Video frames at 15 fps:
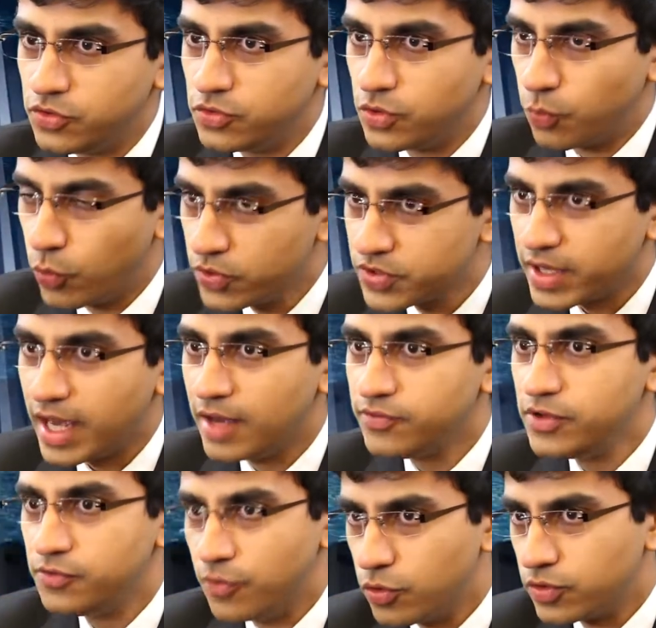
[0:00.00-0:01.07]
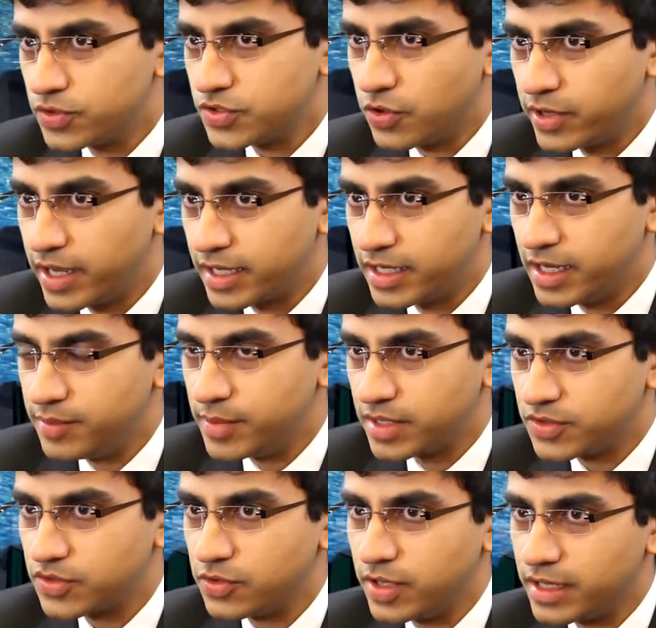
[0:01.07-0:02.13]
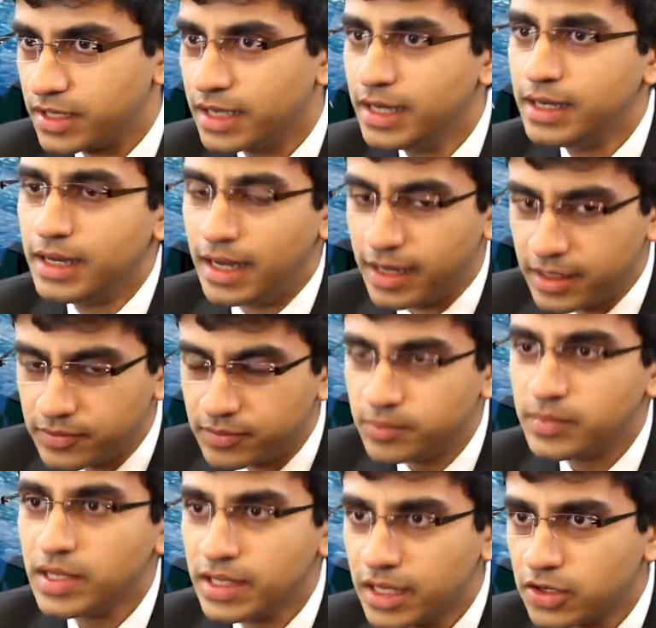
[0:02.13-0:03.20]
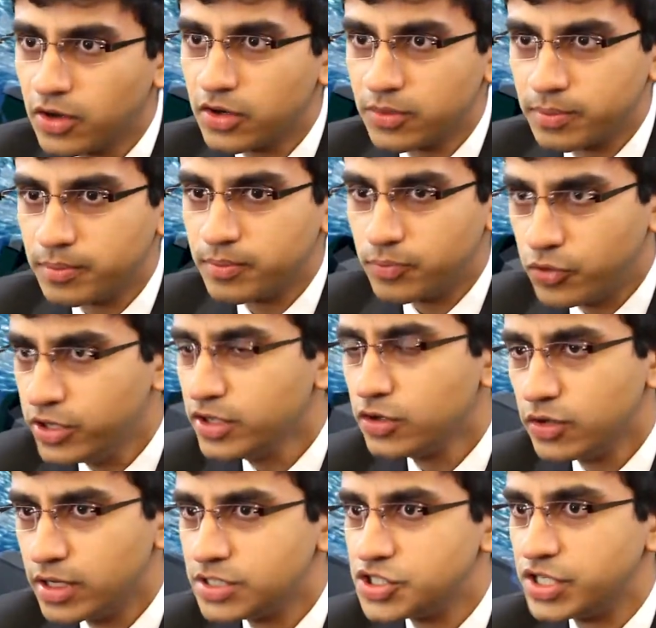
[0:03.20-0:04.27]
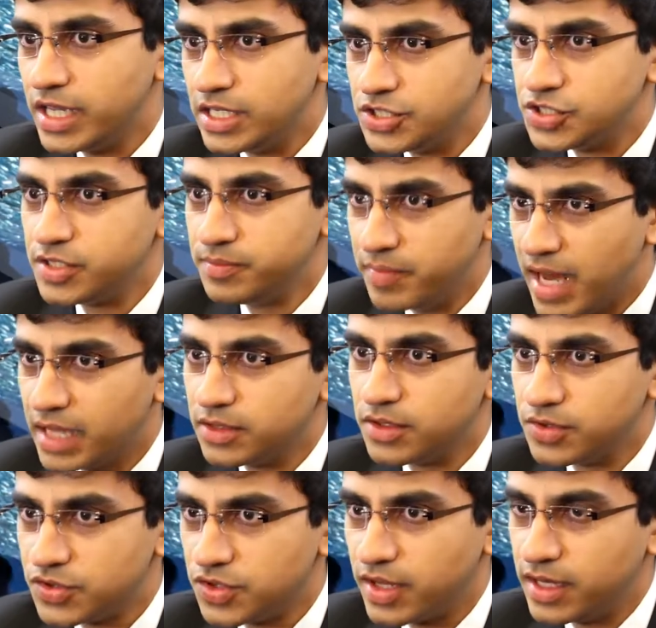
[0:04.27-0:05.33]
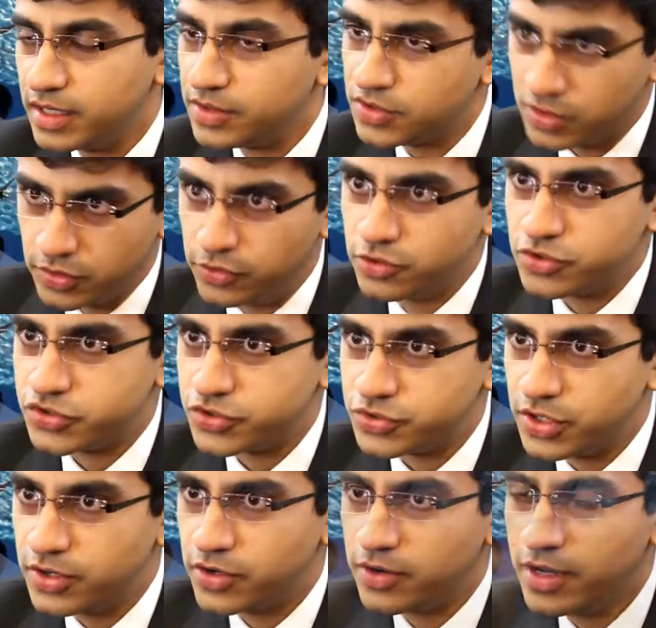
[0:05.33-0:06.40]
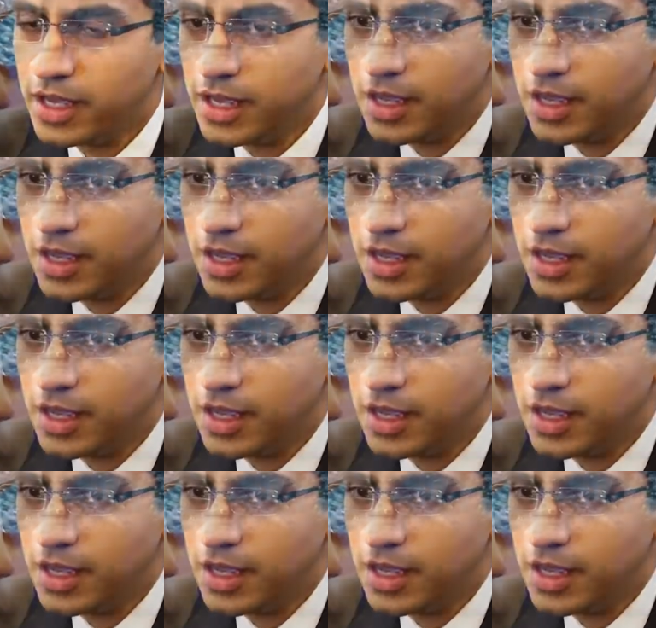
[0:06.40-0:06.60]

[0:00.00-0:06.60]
to, there was a heavy focus on academics. Like, and I think I got a pretty good education in math and science and literature there.